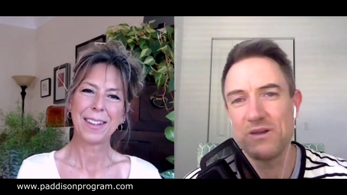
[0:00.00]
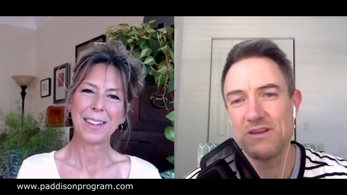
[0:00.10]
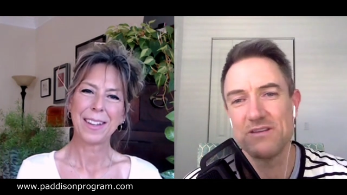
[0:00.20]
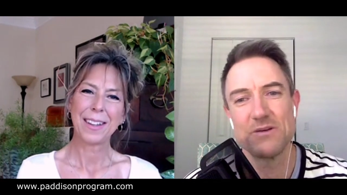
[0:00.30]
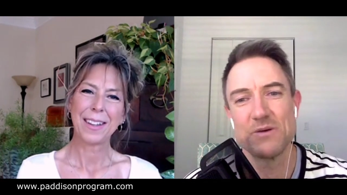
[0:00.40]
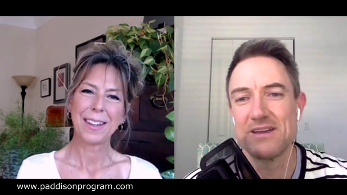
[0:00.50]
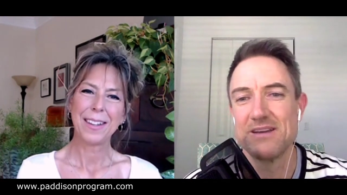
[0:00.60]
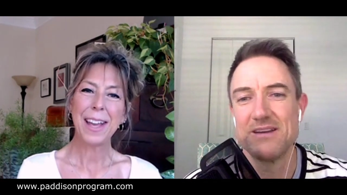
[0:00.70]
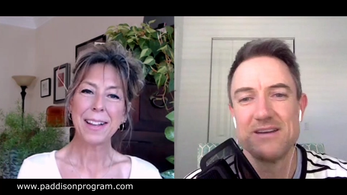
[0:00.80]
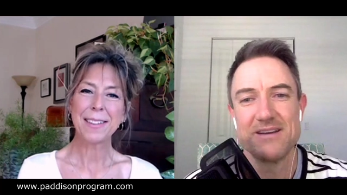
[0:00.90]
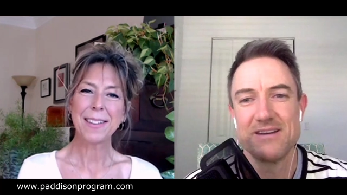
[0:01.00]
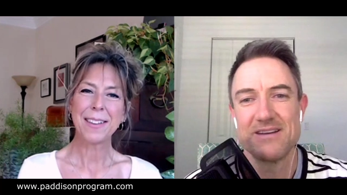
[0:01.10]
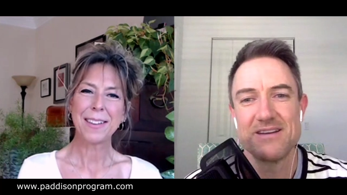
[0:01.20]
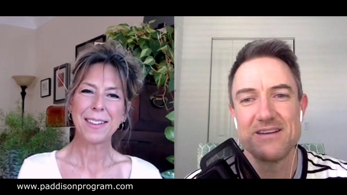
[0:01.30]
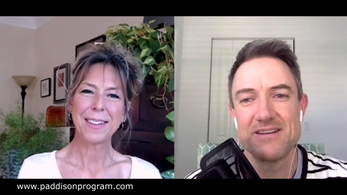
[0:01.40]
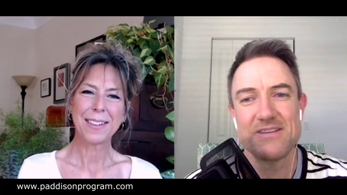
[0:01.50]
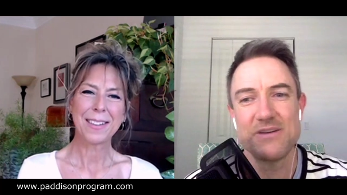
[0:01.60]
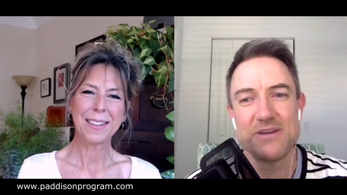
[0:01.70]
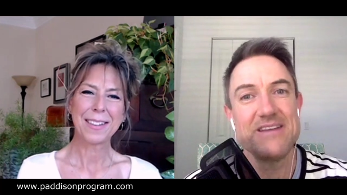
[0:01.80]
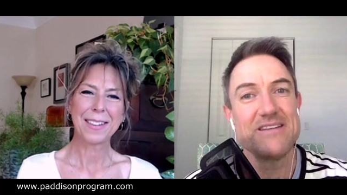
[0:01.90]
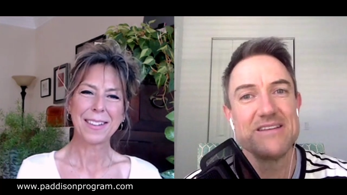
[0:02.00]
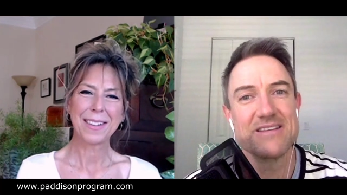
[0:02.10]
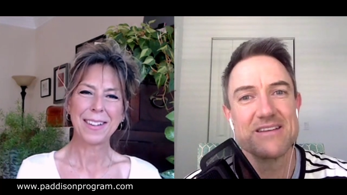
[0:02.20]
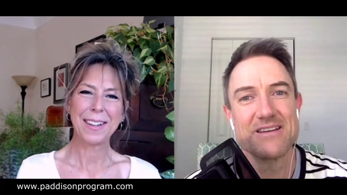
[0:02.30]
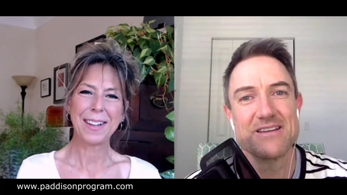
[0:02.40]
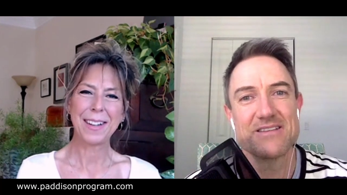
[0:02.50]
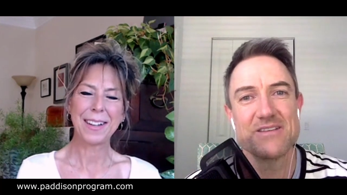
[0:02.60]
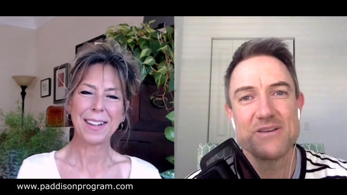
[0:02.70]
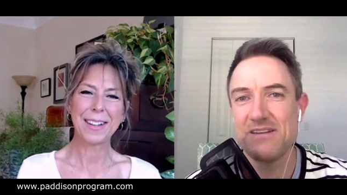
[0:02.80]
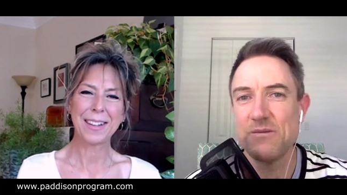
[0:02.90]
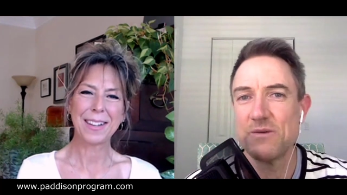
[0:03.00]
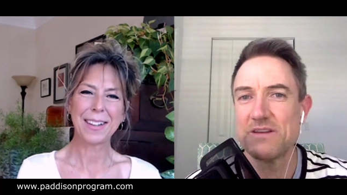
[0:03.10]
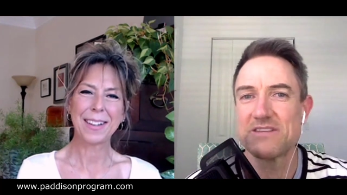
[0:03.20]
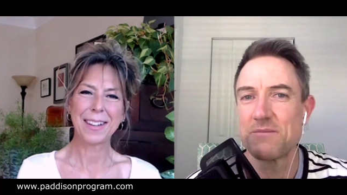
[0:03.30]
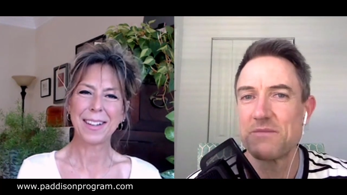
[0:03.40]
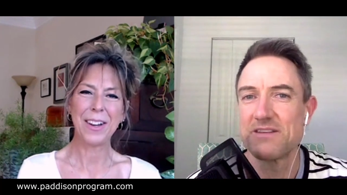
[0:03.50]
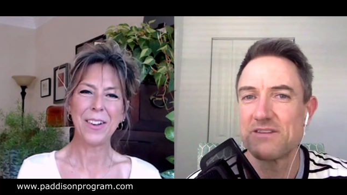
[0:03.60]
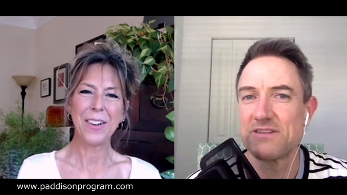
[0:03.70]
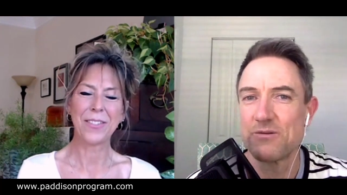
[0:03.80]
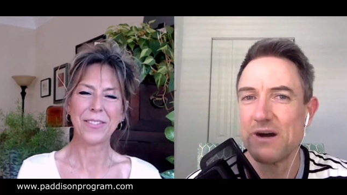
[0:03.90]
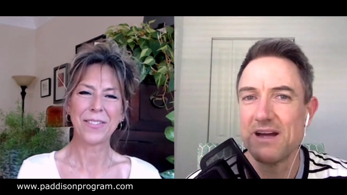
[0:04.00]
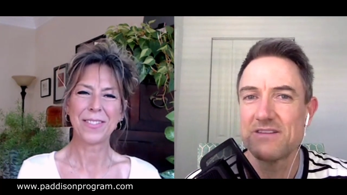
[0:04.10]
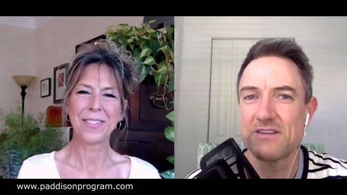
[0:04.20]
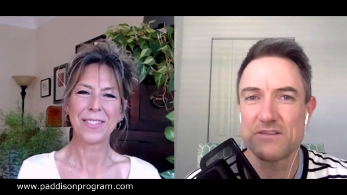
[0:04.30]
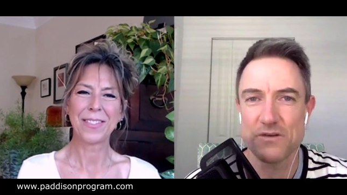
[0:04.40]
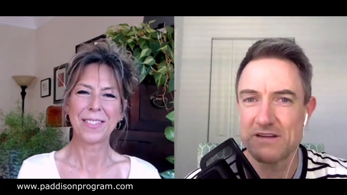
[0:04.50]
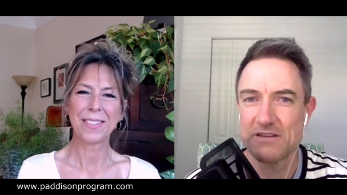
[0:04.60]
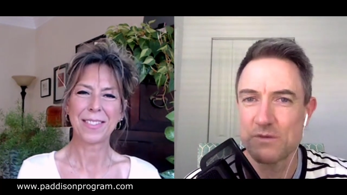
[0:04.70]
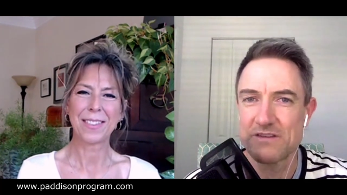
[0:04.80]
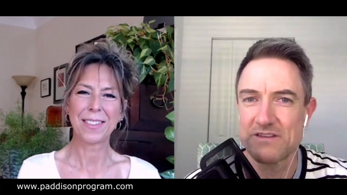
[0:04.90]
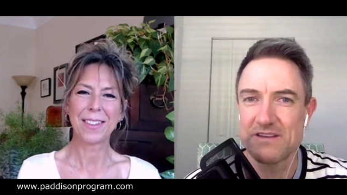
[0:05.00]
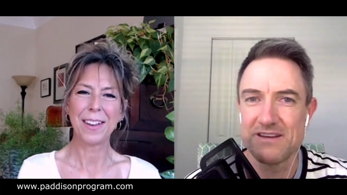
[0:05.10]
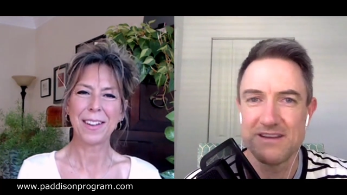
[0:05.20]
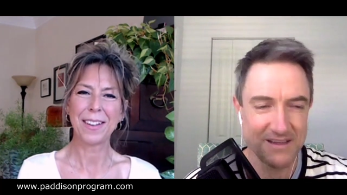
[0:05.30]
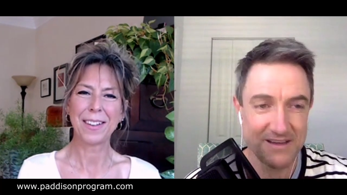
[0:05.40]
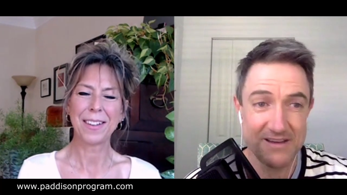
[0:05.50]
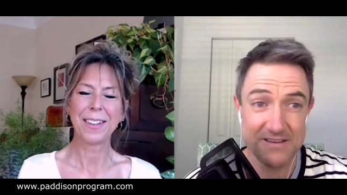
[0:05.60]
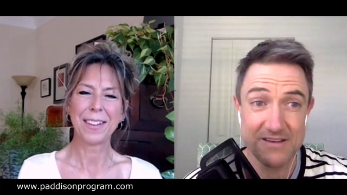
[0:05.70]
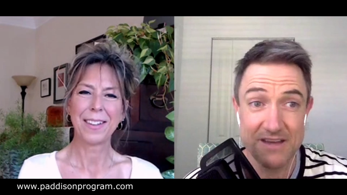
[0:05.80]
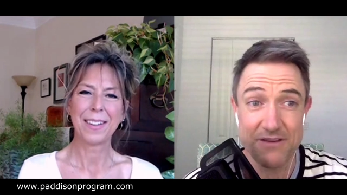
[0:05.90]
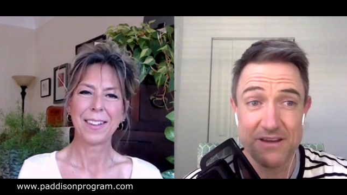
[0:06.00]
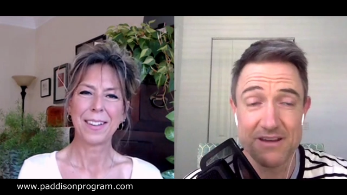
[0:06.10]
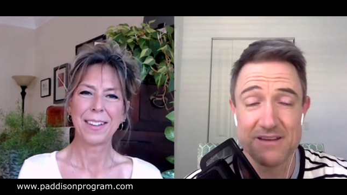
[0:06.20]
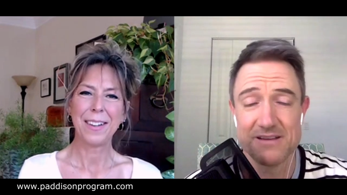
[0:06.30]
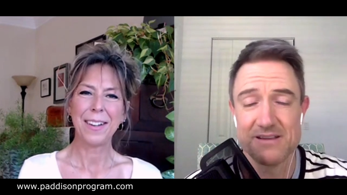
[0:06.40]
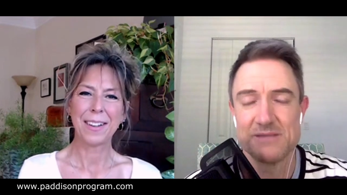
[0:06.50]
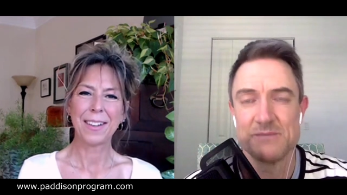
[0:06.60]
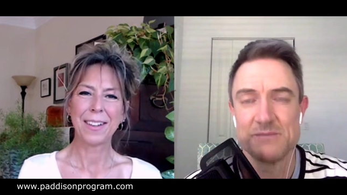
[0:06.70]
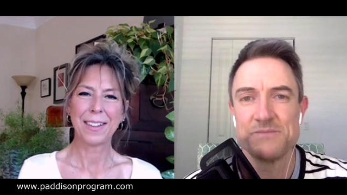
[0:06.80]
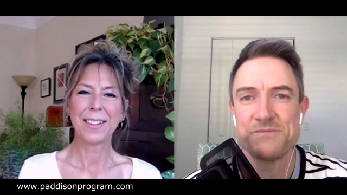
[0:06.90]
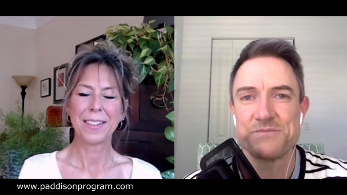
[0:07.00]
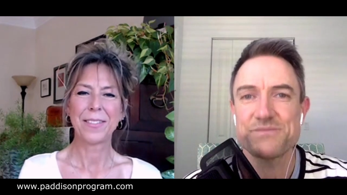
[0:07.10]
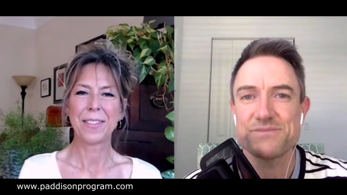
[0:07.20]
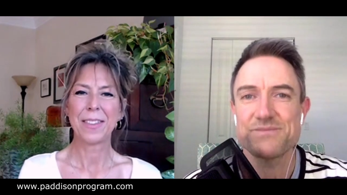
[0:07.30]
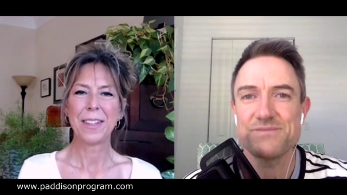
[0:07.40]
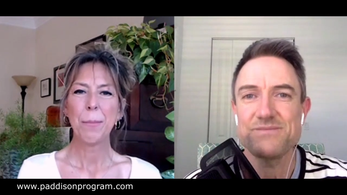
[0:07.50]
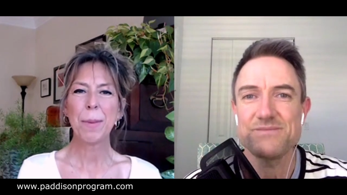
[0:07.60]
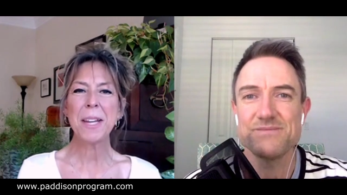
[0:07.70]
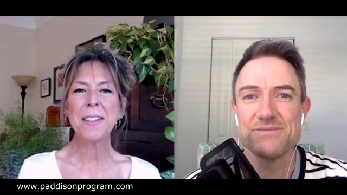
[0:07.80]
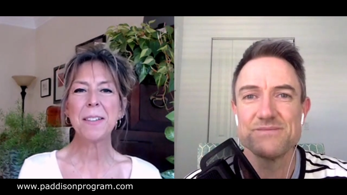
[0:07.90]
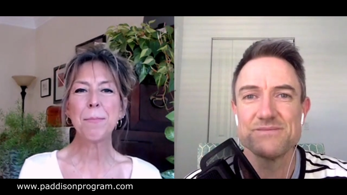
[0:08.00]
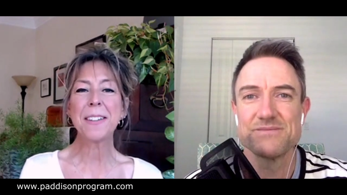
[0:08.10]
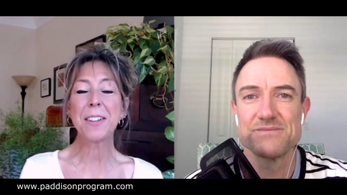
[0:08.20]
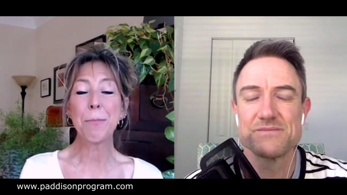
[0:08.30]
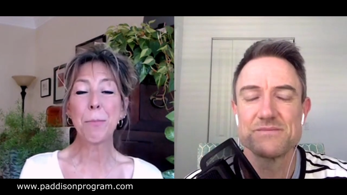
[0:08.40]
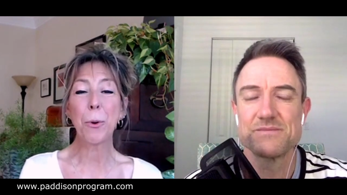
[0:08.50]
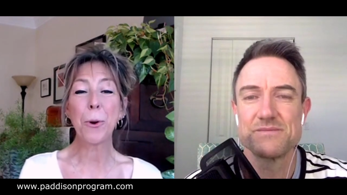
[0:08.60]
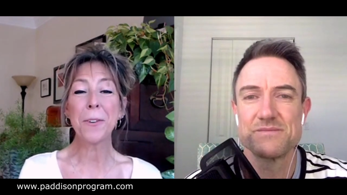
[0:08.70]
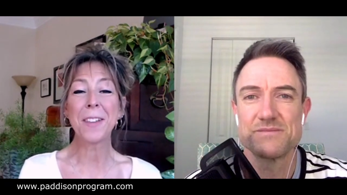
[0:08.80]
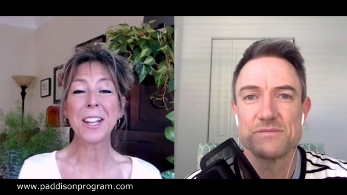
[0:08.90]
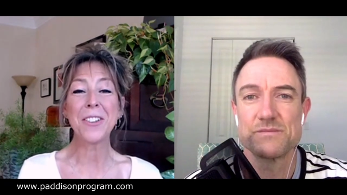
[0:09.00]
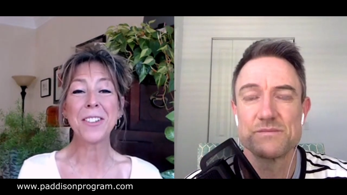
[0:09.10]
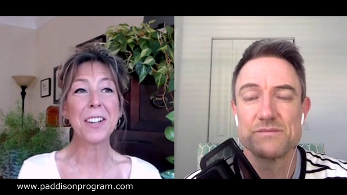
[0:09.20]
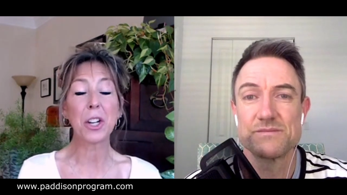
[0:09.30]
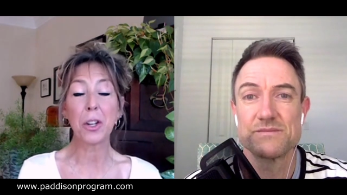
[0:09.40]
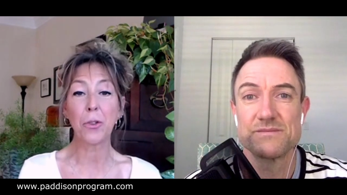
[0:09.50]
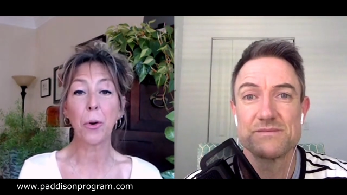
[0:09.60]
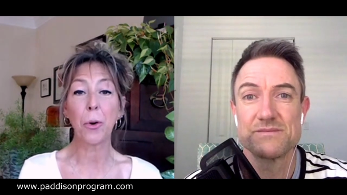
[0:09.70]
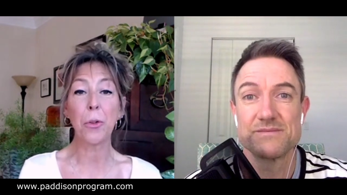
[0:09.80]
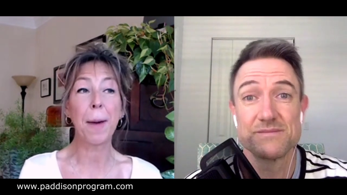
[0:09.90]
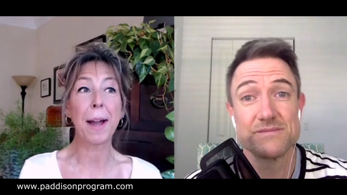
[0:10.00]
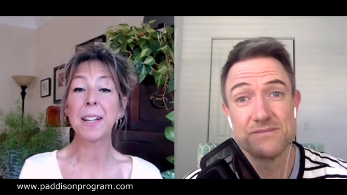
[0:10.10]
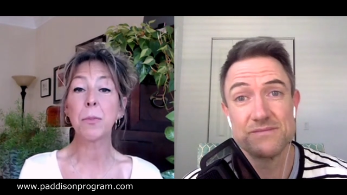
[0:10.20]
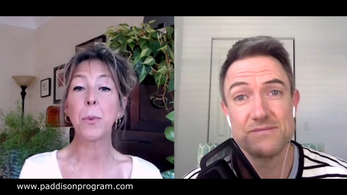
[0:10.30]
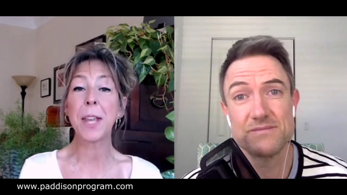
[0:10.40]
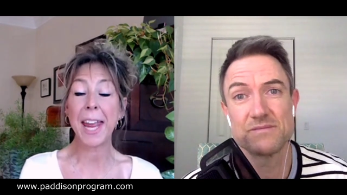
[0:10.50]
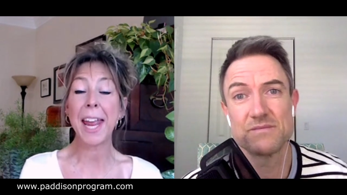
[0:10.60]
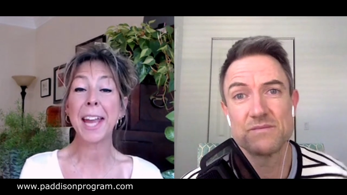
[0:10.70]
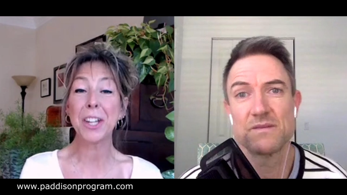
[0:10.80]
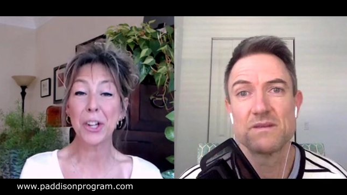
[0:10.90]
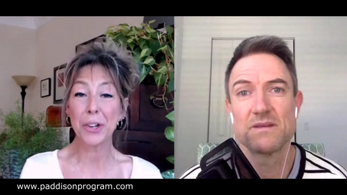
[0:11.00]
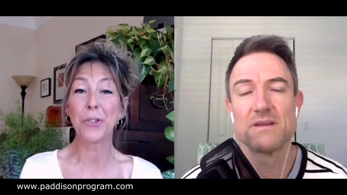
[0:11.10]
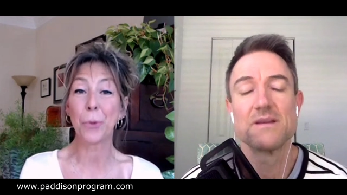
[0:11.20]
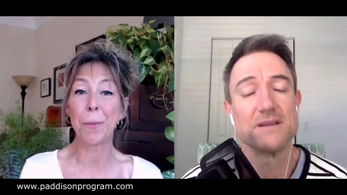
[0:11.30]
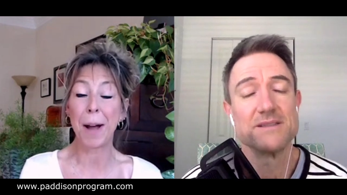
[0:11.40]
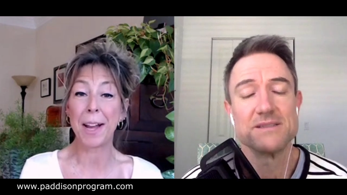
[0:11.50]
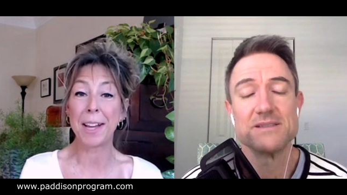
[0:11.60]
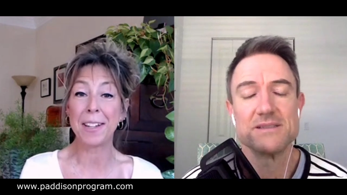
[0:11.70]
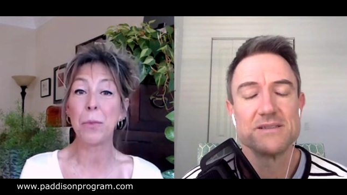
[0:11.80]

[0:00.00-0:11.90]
Speaker 1: what you're doing, uh, it's not easy, is it? It's not easy when something's not right to try and twist it. It, it is an
Speaker 2: effort. But it, but it's important, like you said, to control the mind because we mm-hmm. can control the mind, and we